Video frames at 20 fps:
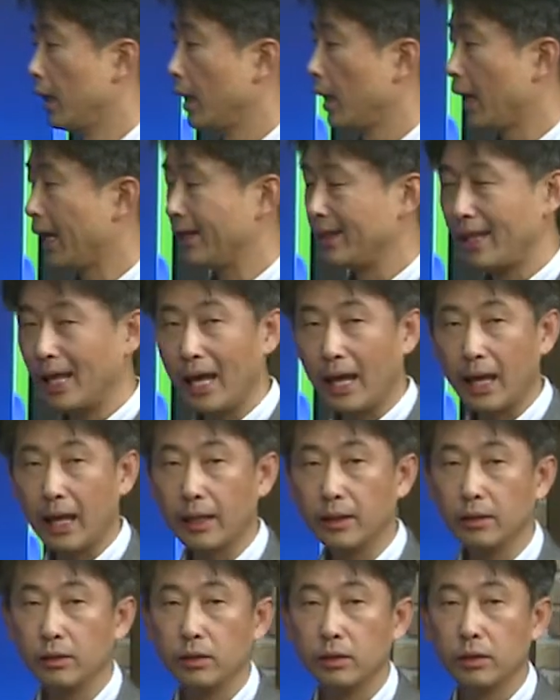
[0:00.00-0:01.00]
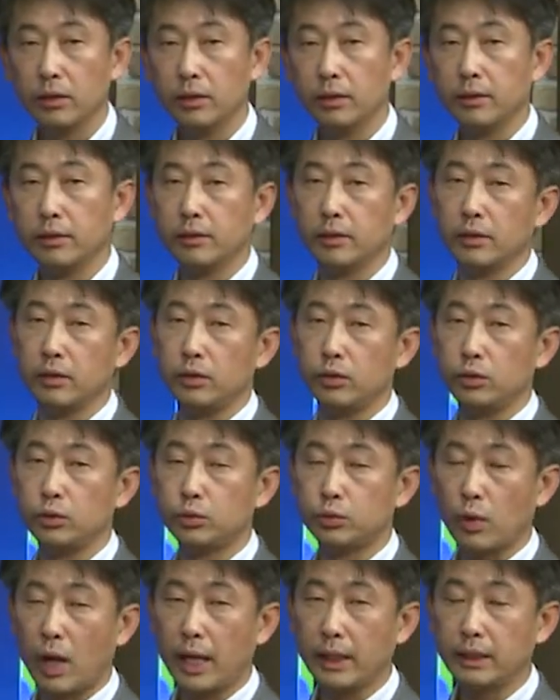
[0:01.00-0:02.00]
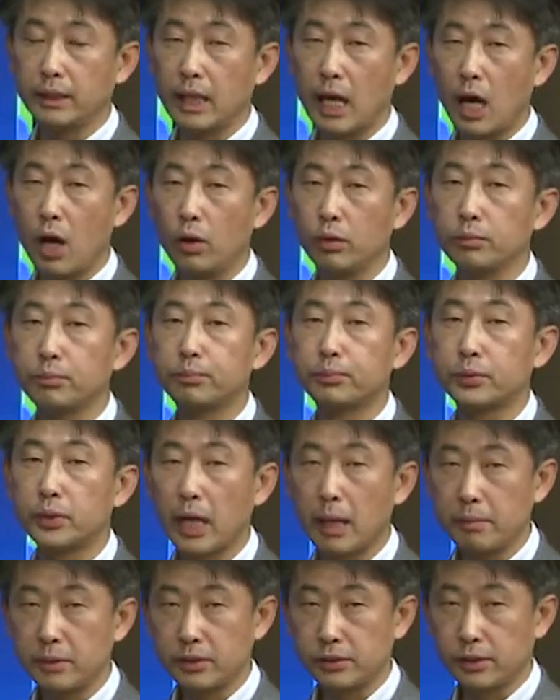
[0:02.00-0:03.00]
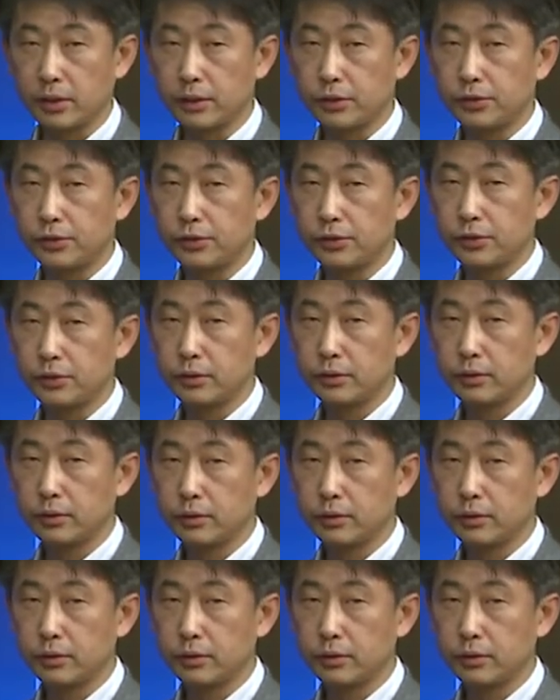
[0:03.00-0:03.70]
And then you write down premises